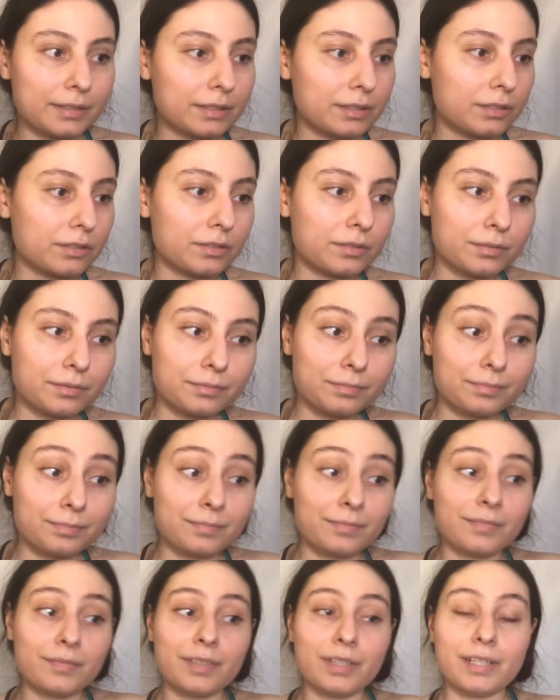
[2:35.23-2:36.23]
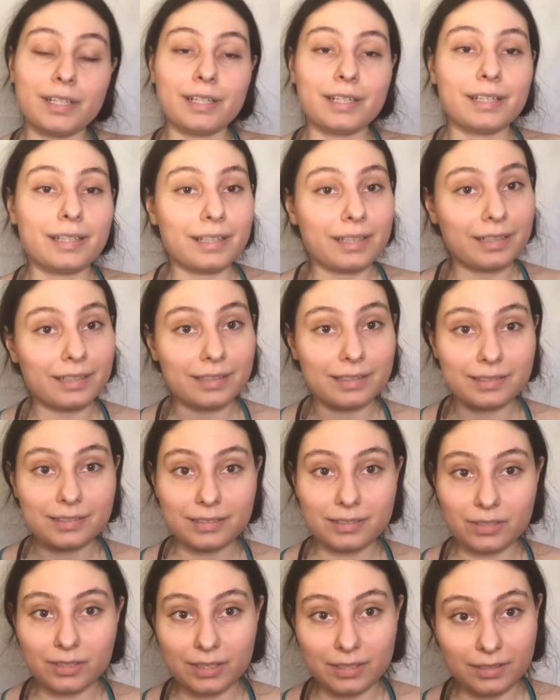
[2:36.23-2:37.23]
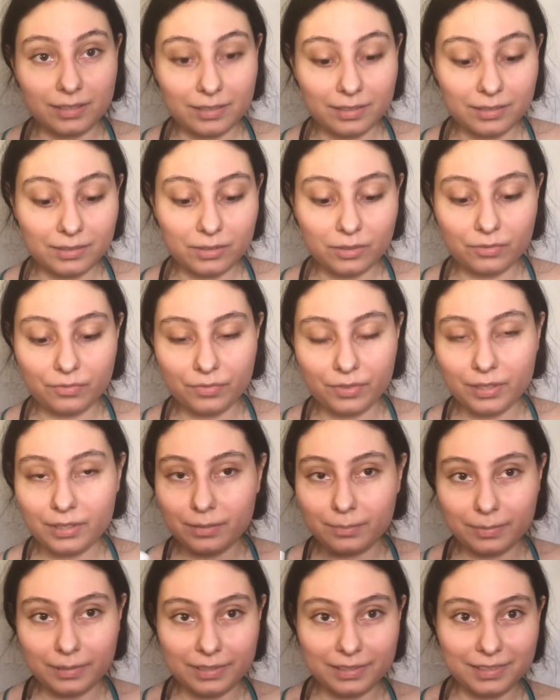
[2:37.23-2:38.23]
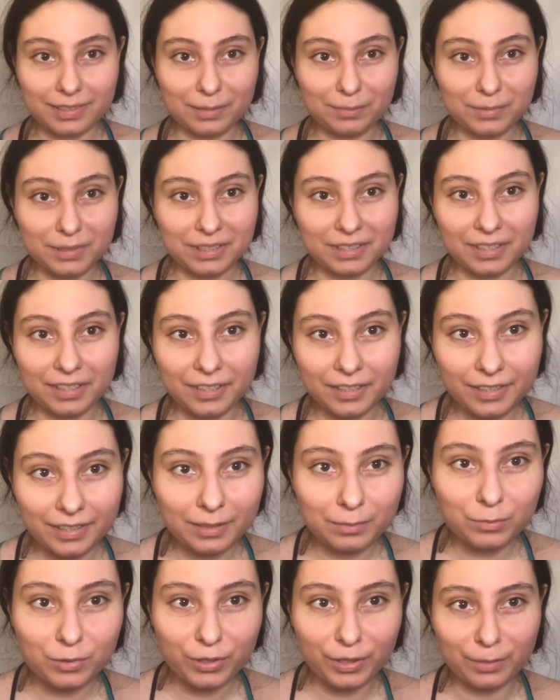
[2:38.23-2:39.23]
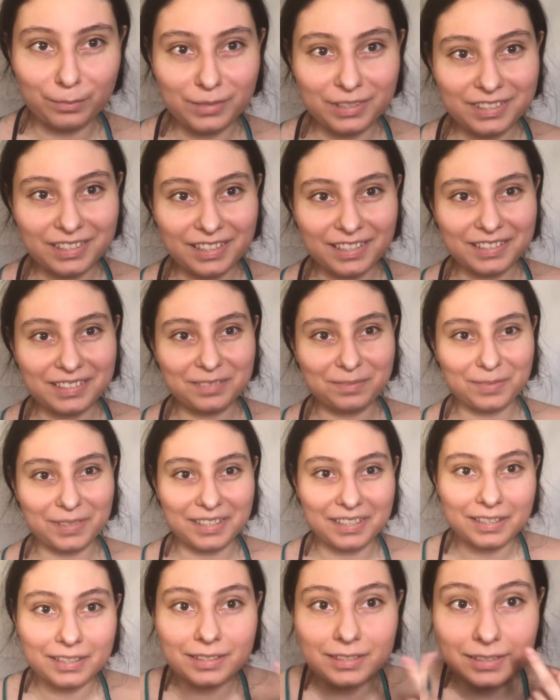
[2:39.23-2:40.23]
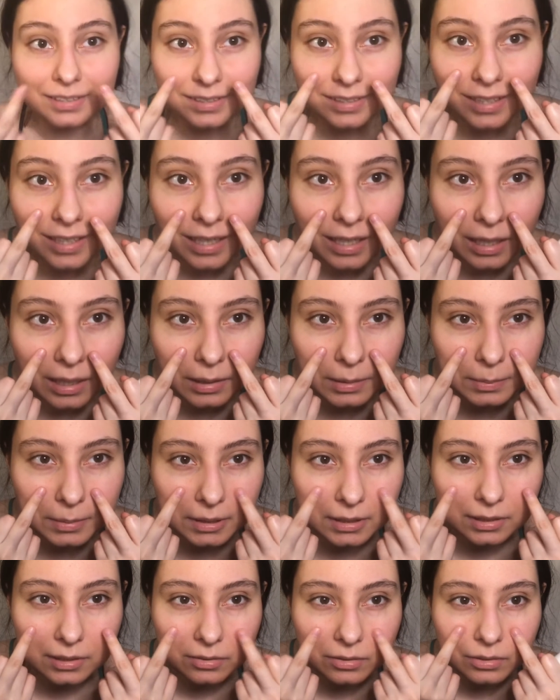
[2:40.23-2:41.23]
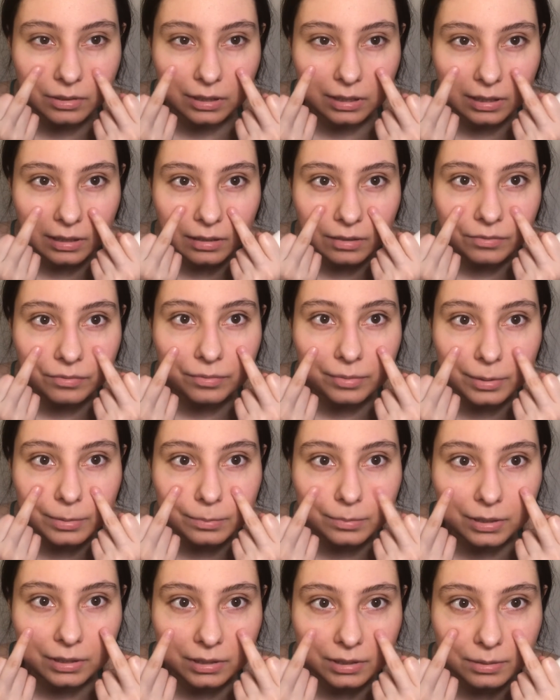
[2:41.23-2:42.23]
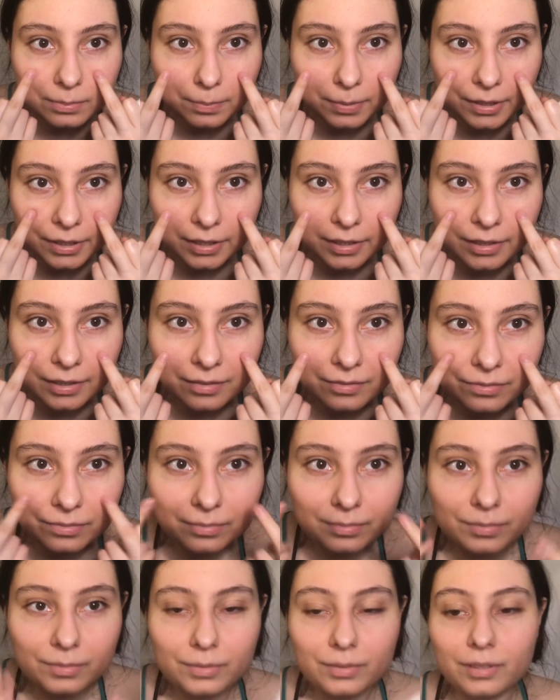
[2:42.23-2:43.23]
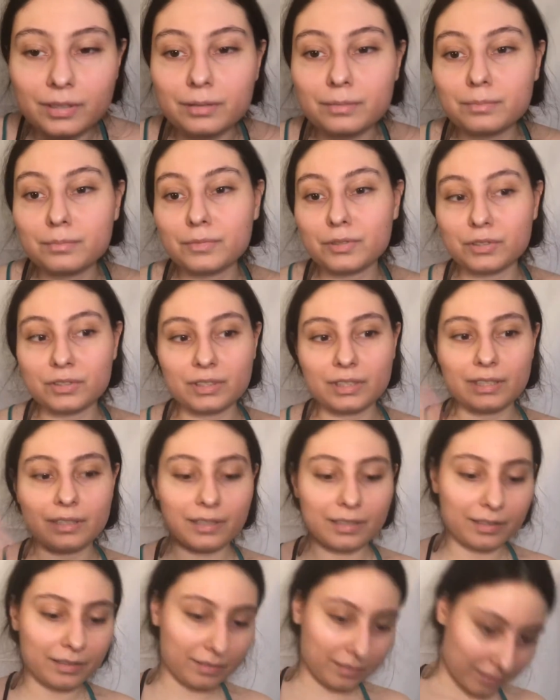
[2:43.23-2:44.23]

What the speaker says: So let's see, let's hope for the best. I'm scared, I'm traumatized because I'm still healing from this burn from using the